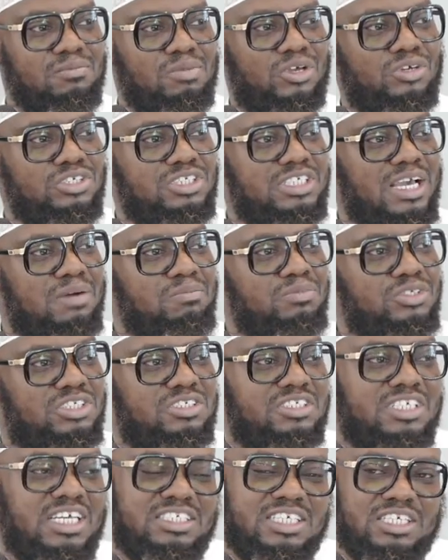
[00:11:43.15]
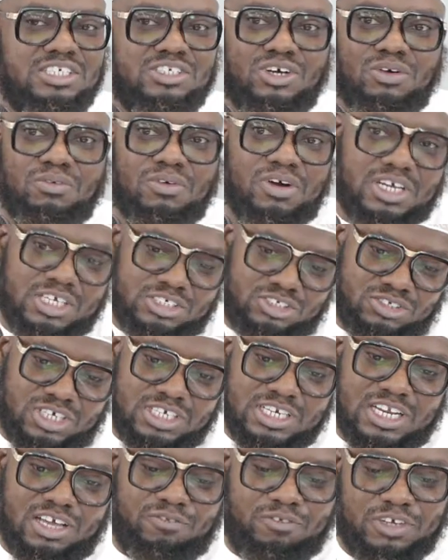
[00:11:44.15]
Because you get Muslims that say, you know what, it's
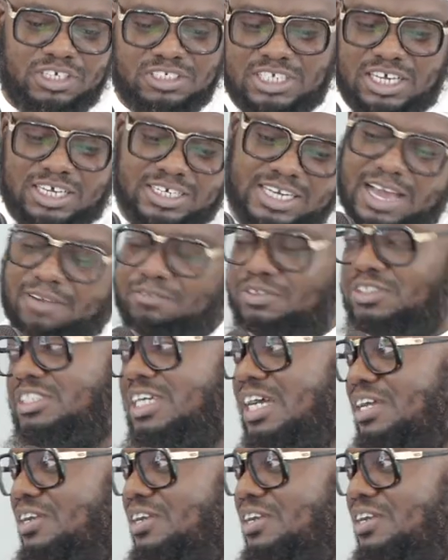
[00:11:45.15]
not in their visa, they haven't